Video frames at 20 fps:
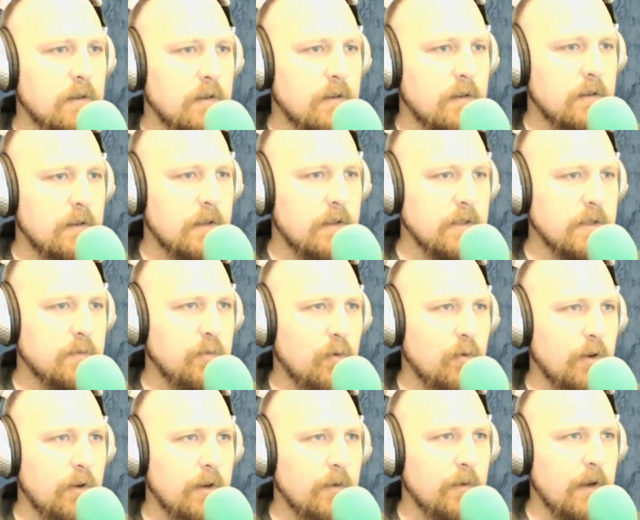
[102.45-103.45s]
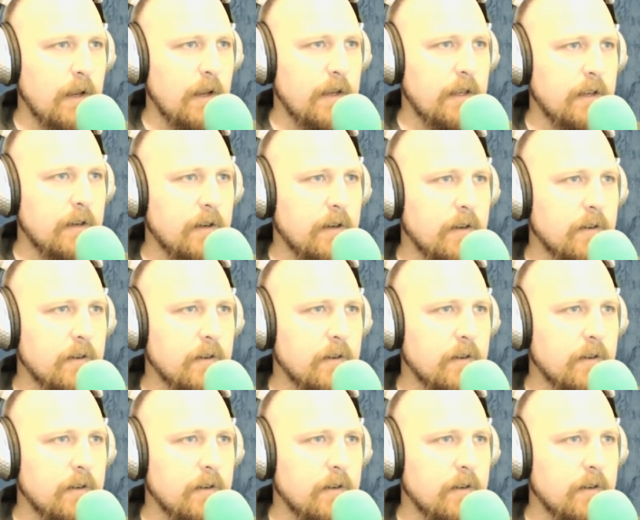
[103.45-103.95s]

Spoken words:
this point right here